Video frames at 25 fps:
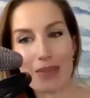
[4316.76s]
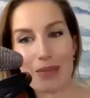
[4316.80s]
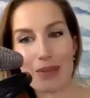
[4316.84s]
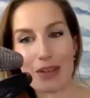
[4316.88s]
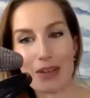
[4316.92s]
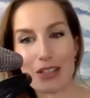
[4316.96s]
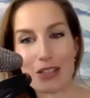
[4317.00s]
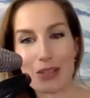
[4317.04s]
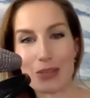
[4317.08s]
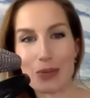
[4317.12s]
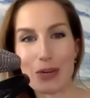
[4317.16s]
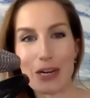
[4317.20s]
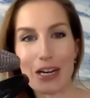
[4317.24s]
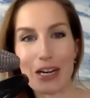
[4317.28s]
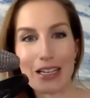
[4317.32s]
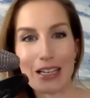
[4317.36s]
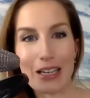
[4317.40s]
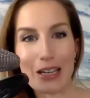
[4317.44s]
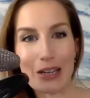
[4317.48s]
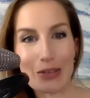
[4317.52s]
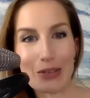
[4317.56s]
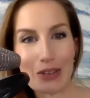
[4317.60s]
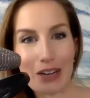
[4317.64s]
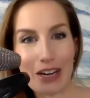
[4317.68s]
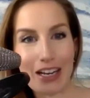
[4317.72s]
months
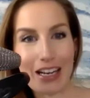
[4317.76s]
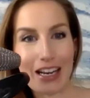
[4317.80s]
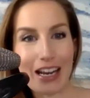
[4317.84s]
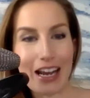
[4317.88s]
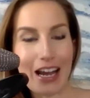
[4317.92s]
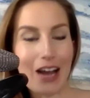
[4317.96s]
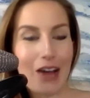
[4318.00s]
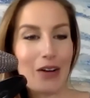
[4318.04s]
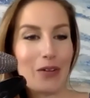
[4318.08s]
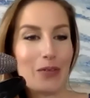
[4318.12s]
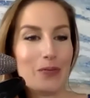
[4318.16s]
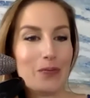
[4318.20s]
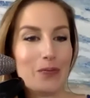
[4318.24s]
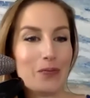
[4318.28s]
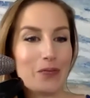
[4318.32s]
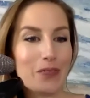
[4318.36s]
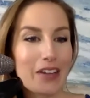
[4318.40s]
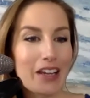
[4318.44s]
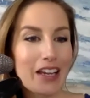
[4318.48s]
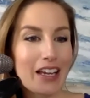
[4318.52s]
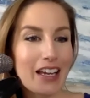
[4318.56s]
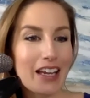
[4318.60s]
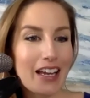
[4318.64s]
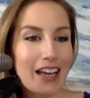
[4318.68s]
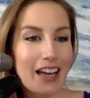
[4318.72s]
pregnant right now.
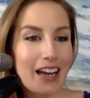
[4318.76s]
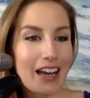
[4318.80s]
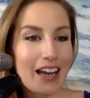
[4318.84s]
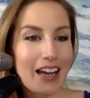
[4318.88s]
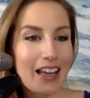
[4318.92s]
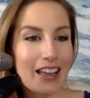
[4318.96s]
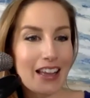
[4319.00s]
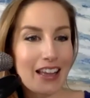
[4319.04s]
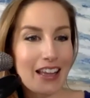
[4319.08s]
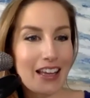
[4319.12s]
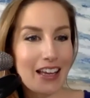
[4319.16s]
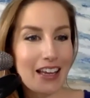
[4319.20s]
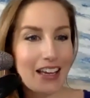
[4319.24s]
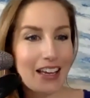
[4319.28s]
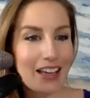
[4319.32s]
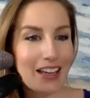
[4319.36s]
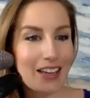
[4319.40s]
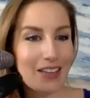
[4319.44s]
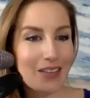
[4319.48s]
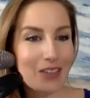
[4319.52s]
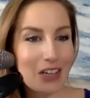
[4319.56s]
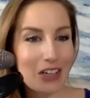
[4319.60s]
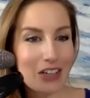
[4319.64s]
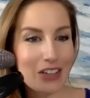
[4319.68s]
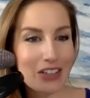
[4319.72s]
And then
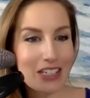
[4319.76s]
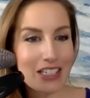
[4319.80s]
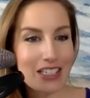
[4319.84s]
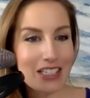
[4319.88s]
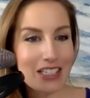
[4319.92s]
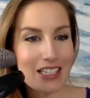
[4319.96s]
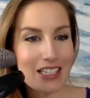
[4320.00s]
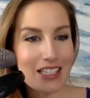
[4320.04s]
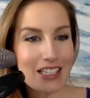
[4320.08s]
Marguerite